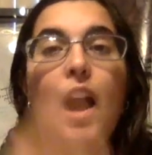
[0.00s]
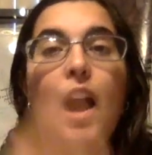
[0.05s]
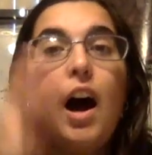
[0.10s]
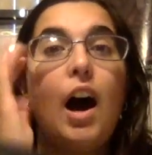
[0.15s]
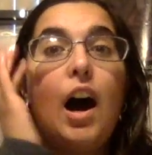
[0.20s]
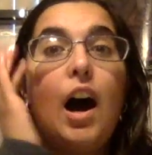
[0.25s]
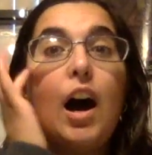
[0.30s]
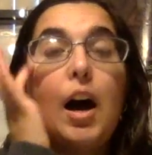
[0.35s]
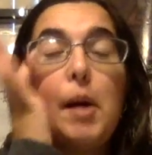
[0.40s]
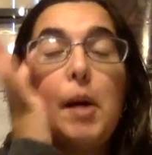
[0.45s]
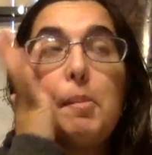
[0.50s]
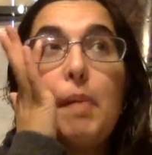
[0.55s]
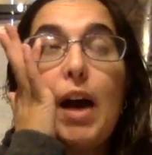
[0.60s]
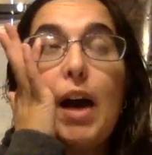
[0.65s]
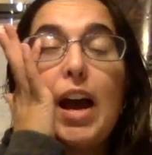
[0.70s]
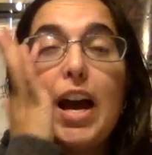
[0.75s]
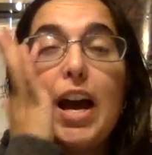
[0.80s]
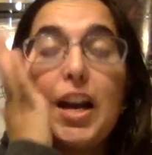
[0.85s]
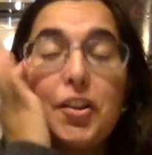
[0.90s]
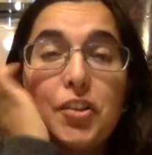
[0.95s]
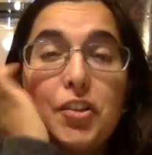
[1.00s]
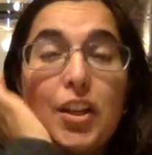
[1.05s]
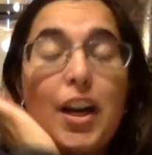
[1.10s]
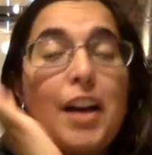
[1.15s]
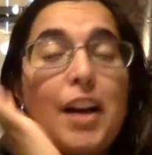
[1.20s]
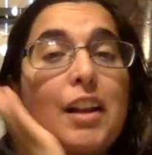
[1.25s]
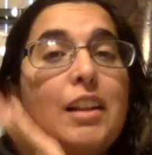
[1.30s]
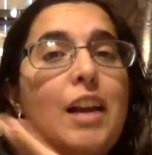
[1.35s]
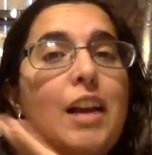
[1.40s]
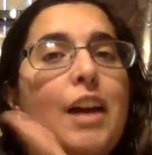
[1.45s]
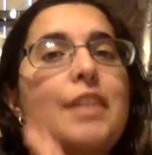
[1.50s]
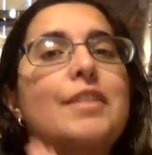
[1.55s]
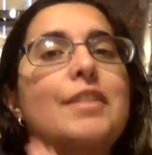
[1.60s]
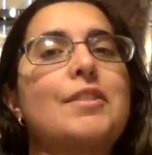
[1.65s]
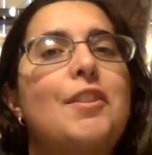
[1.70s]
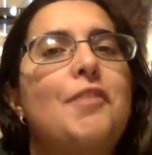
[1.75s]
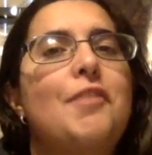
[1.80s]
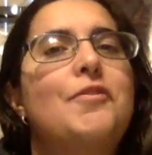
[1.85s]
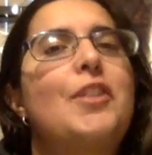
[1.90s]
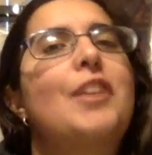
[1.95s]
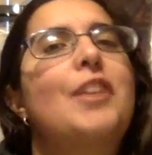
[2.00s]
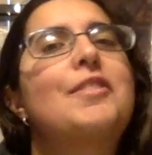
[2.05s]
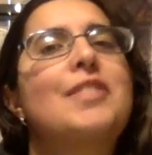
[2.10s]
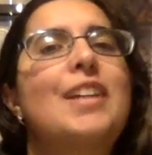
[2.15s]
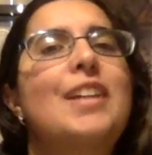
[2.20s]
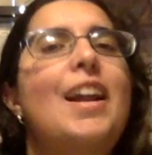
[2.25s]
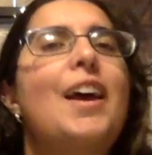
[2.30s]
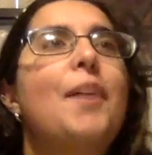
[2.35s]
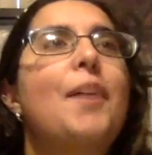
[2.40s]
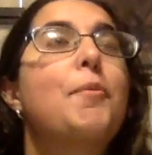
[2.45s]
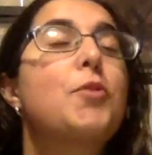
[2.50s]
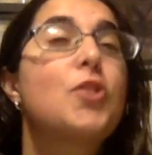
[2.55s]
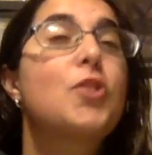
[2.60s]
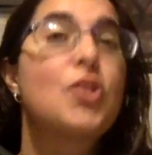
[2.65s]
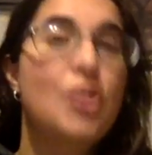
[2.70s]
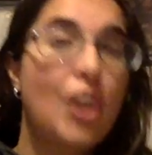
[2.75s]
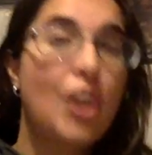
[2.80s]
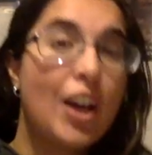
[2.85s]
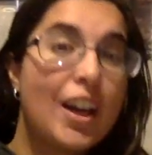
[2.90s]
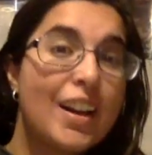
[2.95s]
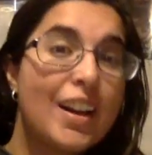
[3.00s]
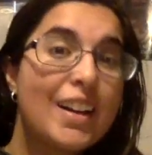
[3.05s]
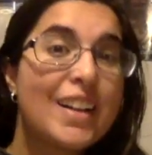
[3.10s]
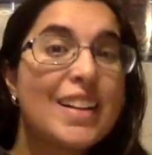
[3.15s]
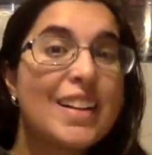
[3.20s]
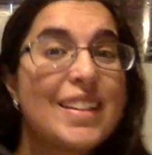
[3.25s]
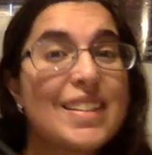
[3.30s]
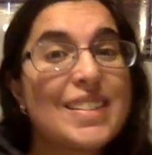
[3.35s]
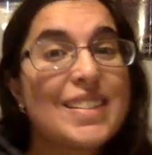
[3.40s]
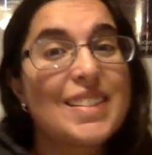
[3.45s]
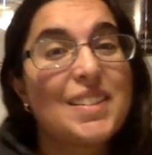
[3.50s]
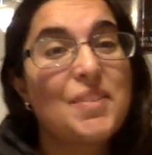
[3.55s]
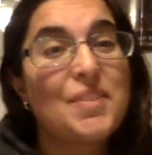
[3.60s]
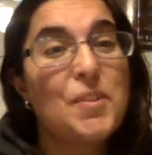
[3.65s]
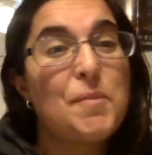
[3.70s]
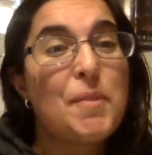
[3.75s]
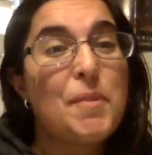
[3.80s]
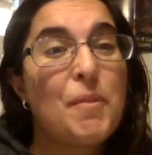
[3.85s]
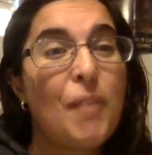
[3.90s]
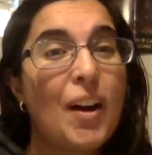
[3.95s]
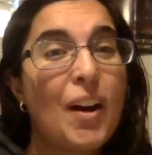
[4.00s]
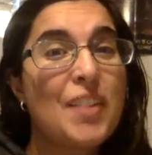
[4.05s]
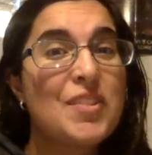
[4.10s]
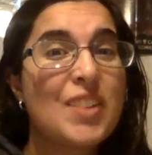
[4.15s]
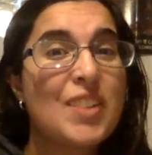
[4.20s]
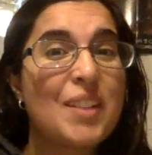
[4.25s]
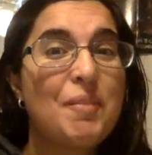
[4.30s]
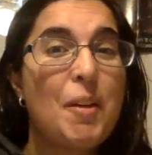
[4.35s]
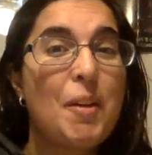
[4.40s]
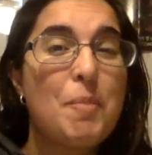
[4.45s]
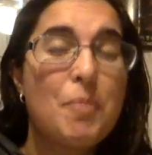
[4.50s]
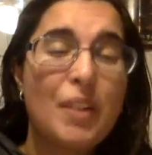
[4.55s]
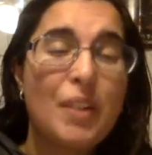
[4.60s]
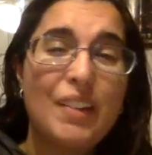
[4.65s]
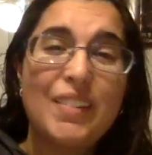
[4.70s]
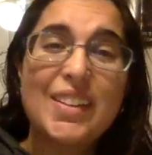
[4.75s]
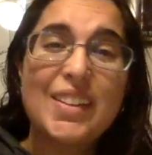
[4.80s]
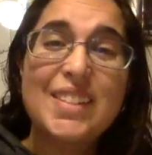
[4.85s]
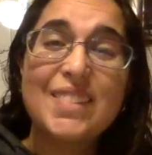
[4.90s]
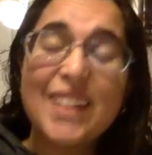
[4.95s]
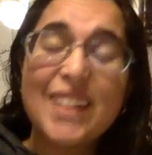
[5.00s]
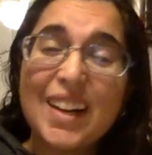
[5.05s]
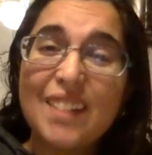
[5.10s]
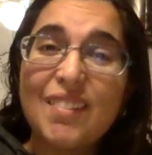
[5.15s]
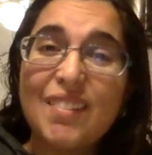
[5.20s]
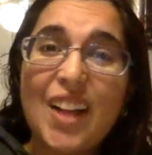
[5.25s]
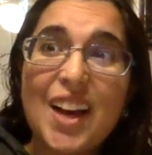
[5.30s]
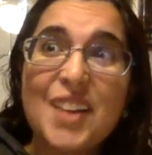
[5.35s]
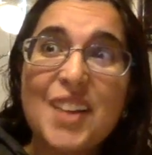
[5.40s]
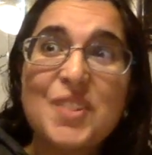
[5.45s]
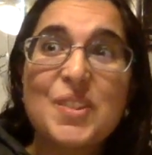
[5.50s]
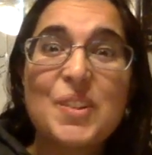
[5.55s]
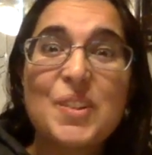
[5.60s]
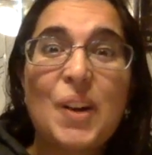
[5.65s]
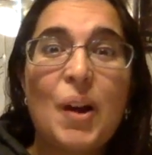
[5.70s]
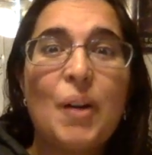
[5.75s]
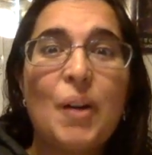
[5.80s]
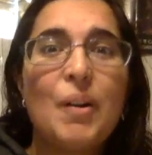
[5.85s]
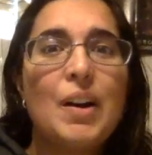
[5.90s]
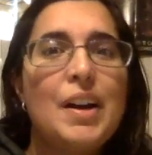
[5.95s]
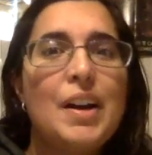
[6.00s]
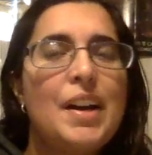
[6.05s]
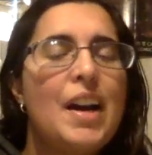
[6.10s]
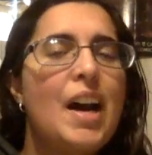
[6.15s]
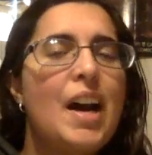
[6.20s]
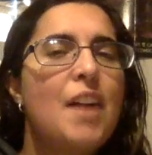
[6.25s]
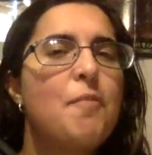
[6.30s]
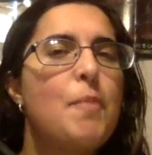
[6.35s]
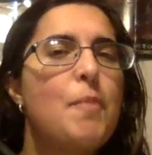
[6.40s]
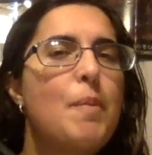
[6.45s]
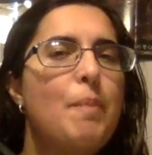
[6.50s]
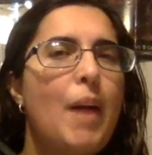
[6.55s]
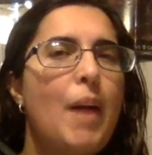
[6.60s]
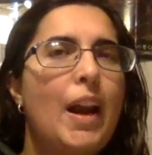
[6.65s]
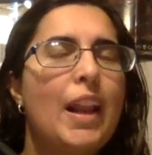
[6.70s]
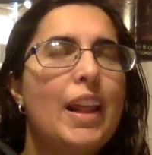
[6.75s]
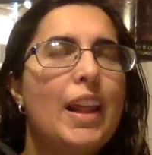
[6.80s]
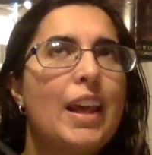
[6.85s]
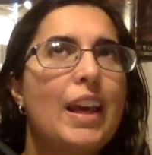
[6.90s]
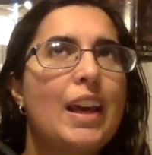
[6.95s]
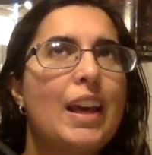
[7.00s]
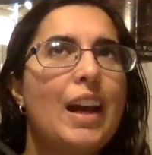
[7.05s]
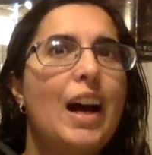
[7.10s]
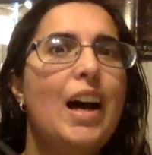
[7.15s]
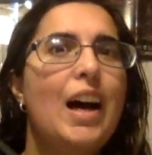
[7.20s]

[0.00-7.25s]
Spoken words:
I actually got a lot of stuff done today, which is good because if you've been watching my previous reading vlogs, you know I've been battling